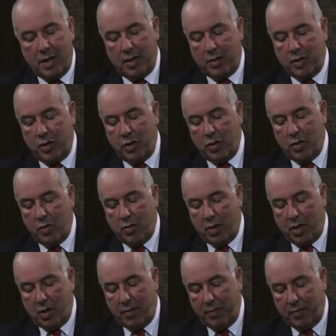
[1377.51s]
CEO
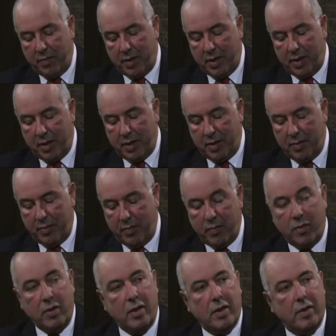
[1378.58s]
of uh,
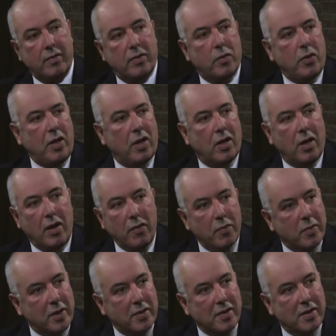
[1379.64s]
Ford. We
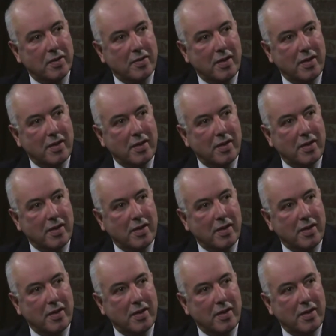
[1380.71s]
love Brazil.